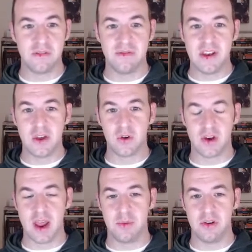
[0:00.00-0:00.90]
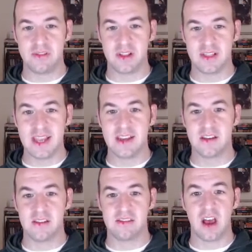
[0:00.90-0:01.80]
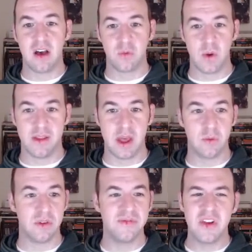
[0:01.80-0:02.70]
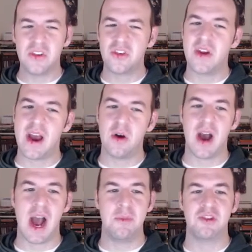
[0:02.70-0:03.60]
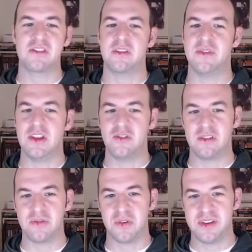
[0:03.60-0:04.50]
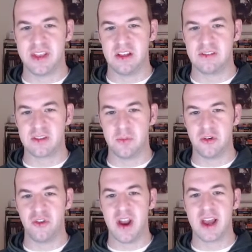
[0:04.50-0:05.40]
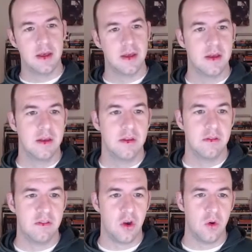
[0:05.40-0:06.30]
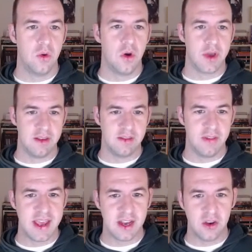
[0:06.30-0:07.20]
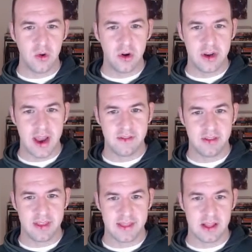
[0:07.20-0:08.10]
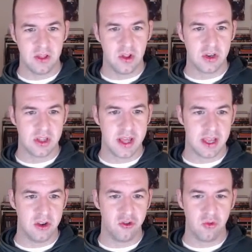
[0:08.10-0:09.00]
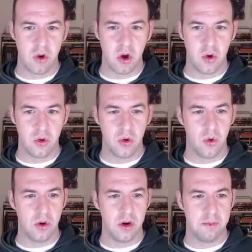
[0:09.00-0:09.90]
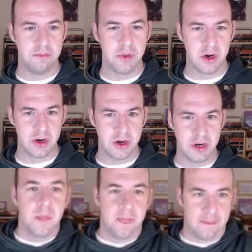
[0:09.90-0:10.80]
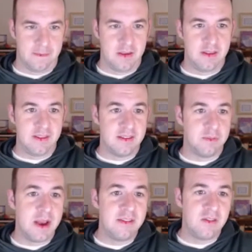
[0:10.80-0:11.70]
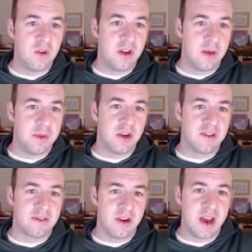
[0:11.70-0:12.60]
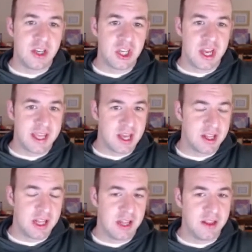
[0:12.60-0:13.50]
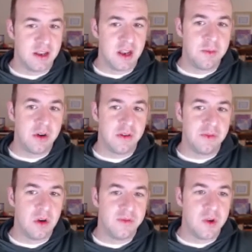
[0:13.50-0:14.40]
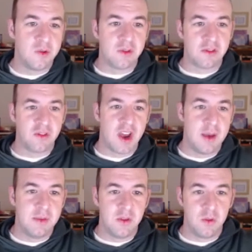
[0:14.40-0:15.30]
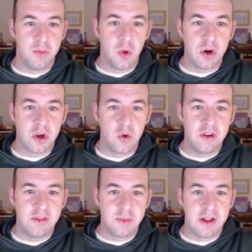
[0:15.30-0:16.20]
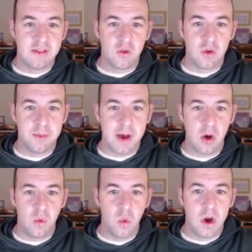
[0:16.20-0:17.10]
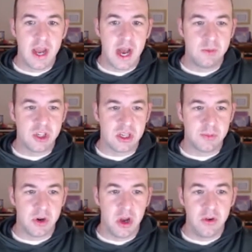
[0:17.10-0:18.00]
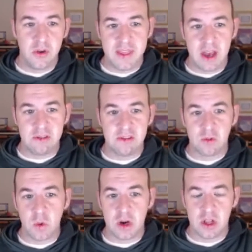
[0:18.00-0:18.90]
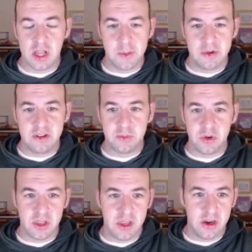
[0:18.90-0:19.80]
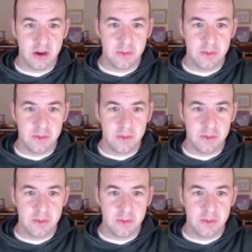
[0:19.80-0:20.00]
video cameras linked to software that will filter out objects of interest for the telescope to track. So, okay, so they ignored everything that looked like a drone or a bird. He says, my student Amir Siraj and I calculated the number of UFOs described in the report corresponds to about 1 object per 100,000 square kilometers per year.